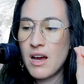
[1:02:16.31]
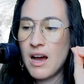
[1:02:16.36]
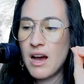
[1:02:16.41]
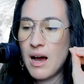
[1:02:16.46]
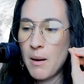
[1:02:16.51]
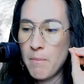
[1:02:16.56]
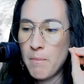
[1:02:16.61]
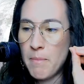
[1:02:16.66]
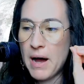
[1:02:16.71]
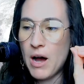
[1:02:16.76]

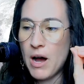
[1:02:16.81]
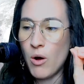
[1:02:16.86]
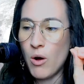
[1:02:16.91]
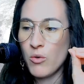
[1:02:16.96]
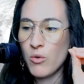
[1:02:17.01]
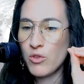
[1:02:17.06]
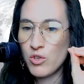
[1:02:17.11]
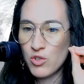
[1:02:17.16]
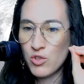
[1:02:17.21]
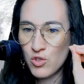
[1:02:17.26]

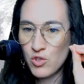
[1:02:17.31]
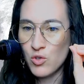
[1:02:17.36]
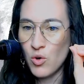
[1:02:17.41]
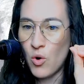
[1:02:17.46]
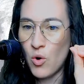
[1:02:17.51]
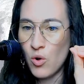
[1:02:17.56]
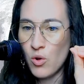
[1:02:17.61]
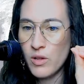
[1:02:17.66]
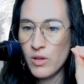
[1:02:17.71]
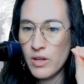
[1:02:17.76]
about the
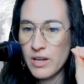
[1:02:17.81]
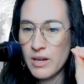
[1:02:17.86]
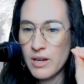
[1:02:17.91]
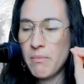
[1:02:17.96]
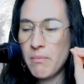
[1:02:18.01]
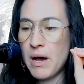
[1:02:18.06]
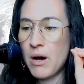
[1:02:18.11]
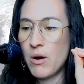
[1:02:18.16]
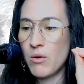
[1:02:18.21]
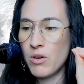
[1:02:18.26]
soul and
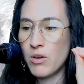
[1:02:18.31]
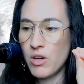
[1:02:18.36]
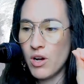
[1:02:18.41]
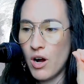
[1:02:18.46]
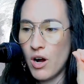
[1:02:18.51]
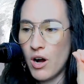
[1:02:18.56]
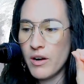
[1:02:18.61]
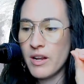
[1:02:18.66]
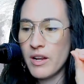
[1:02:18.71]
about God